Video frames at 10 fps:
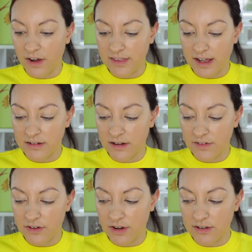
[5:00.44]
find that
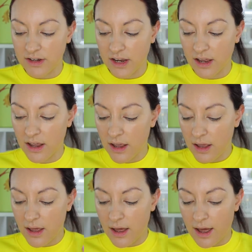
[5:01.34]
stuff interesting.
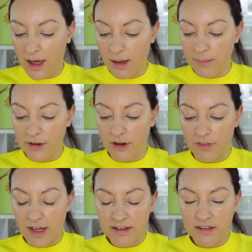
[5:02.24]
Um, you
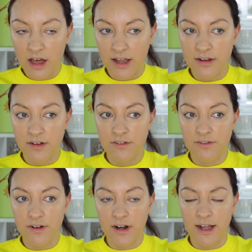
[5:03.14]
know, that's kind
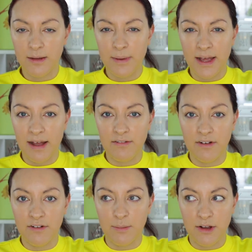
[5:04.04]
of like a big
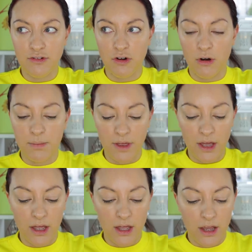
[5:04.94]
area of my job,
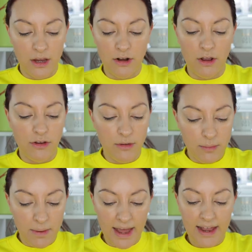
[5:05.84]
that, you know,
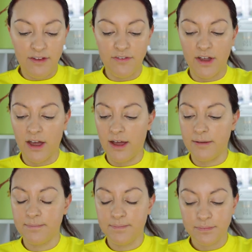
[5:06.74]
human
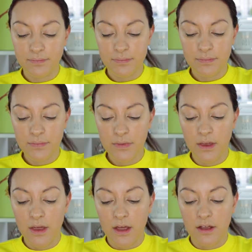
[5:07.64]
behavior,
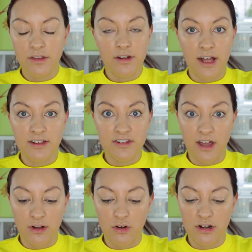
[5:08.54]
like
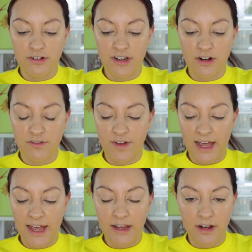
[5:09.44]
psychology of
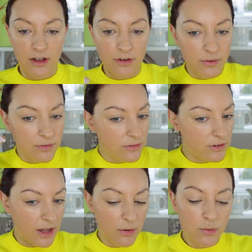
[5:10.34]
it, you know,
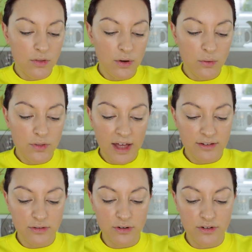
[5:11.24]
like all that, all
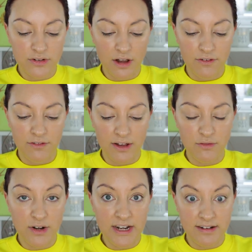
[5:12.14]
that sort of stuff,
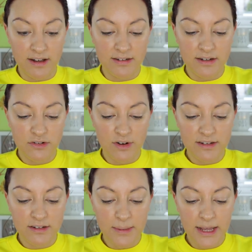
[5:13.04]
like really does
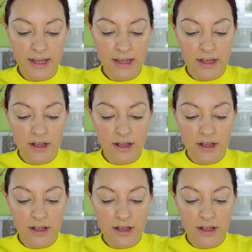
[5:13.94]
interest me.